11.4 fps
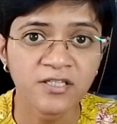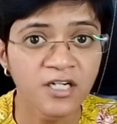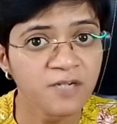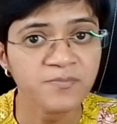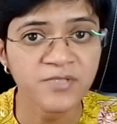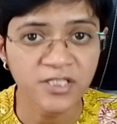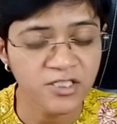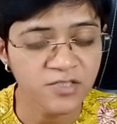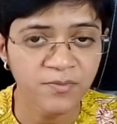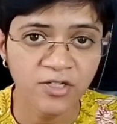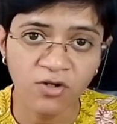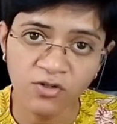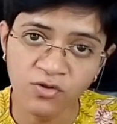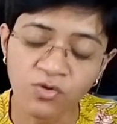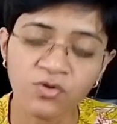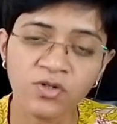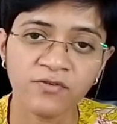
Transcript: the abscess may not go